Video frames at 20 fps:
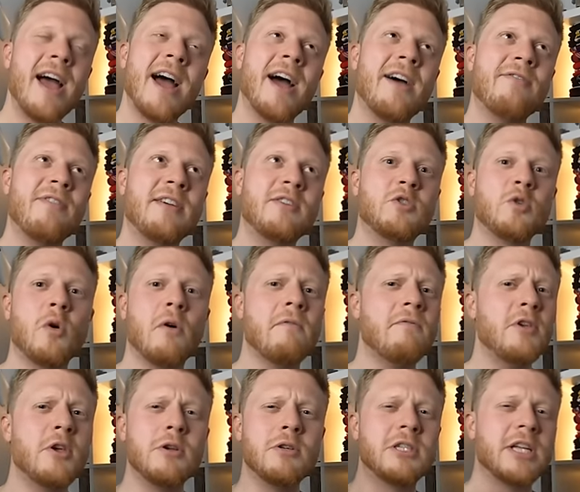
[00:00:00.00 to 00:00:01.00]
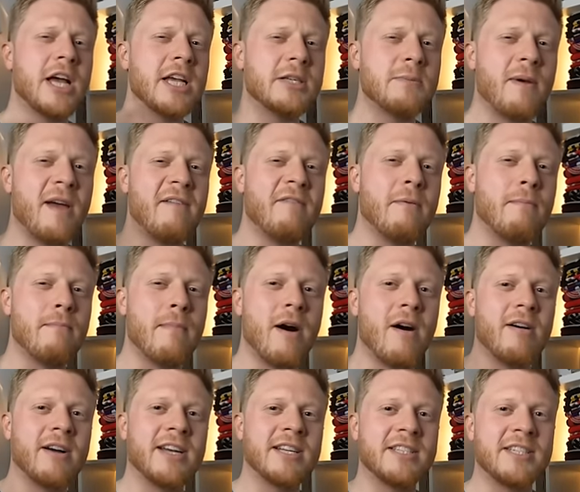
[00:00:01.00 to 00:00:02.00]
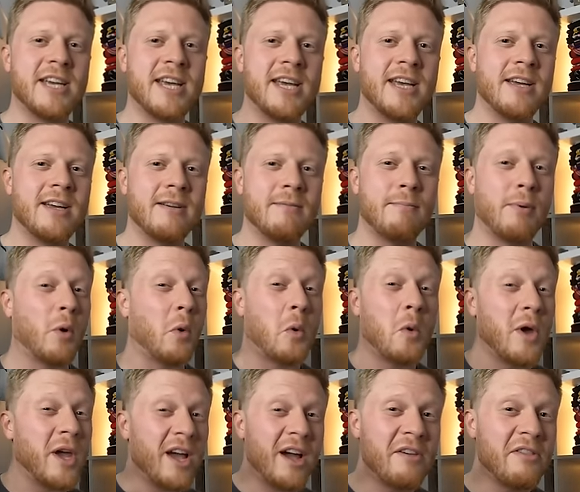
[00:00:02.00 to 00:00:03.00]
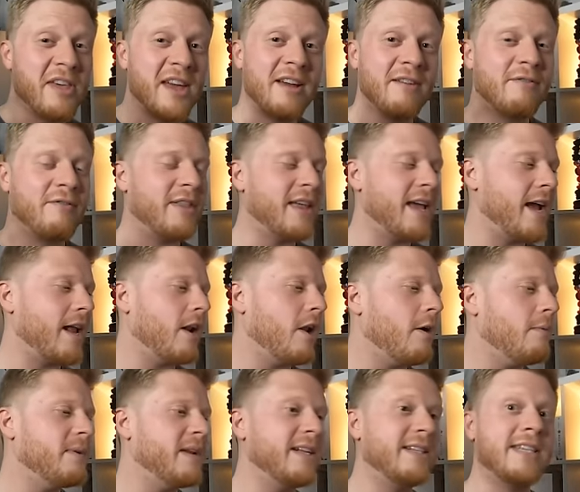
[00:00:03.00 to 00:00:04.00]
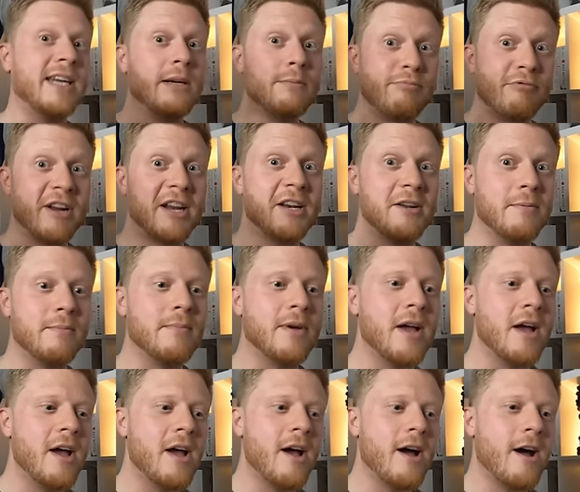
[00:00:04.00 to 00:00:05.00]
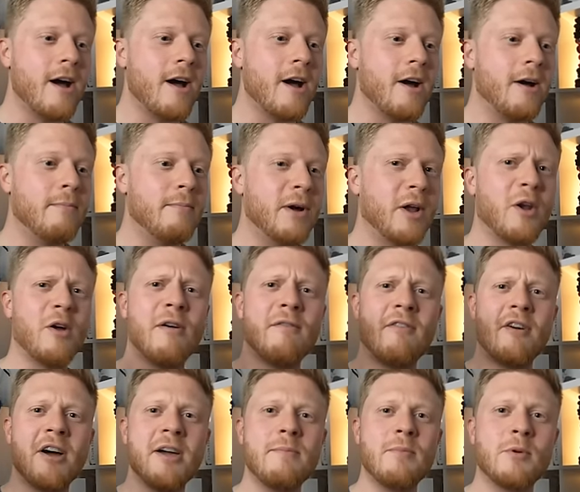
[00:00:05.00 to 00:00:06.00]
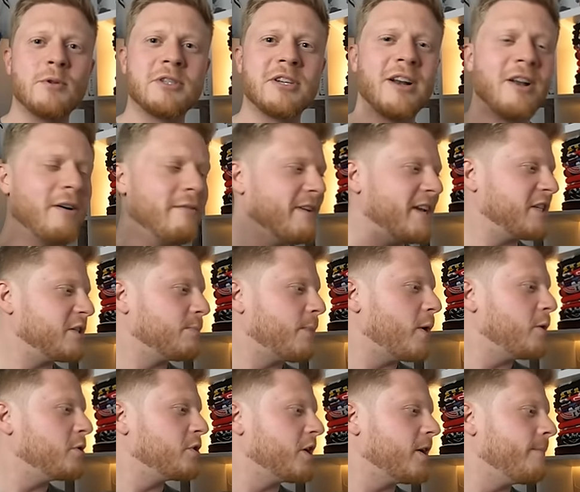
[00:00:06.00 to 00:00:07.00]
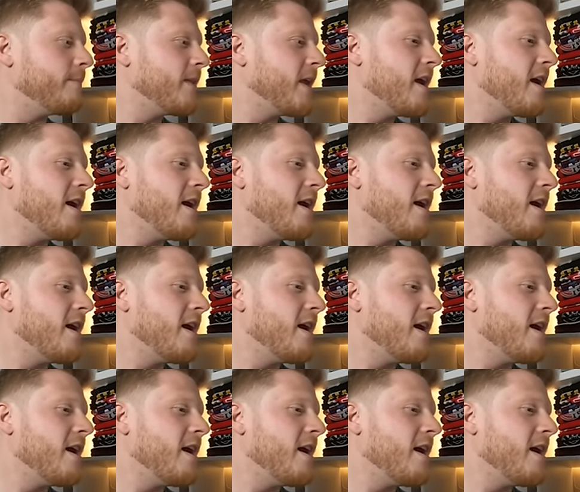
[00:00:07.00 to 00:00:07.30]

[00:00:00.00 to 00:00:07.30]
and they sort of used it as a bit of a marketing ploy, I think, for their club, and it did bring them a lot of eyeballs and a lot of exposure,